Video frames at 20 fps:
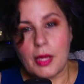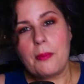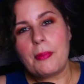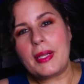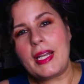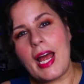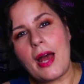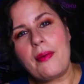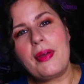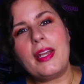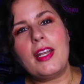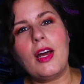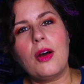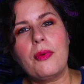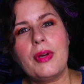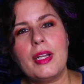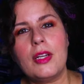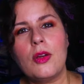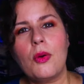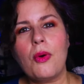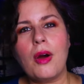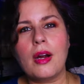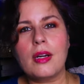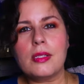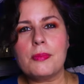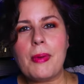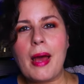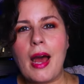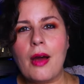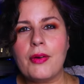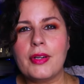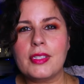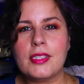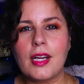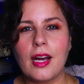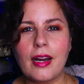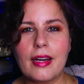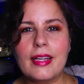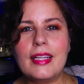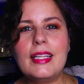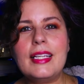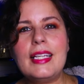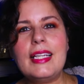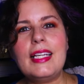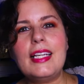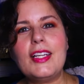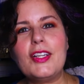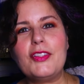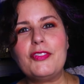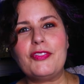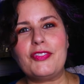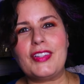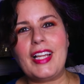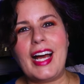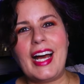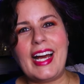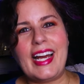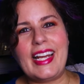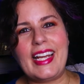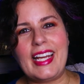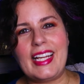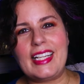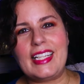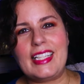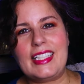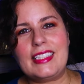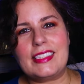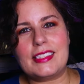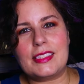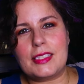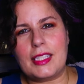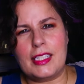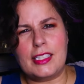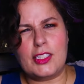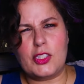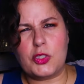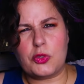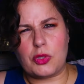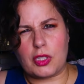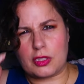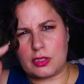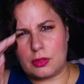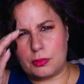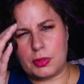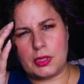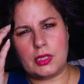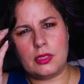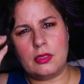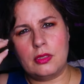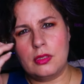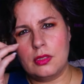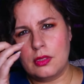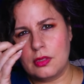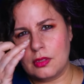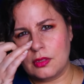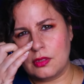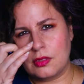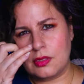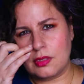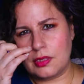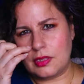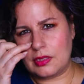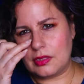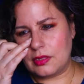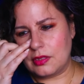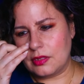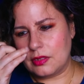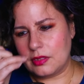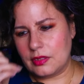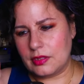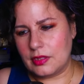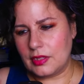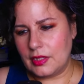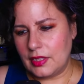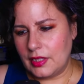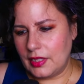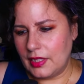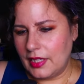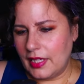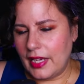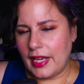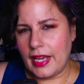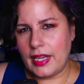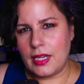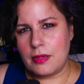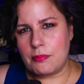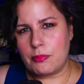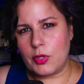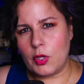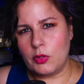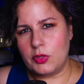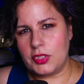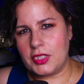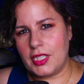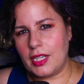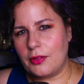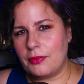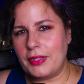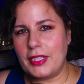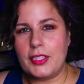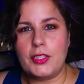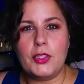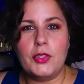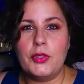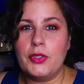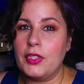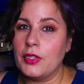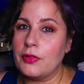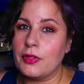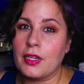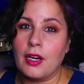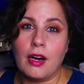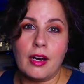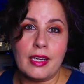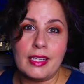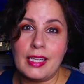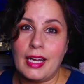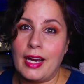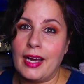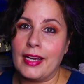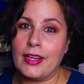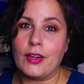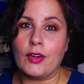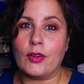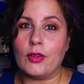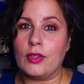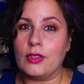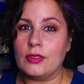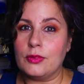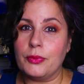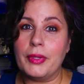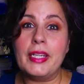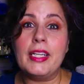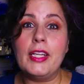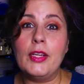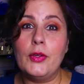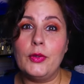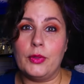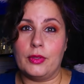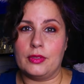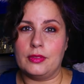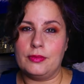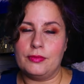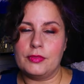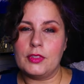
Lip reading: But now we know what Noir's powers are. He could fly and he's indestructible. And Ambrosia, we knew you were gonna die, girl. We knew.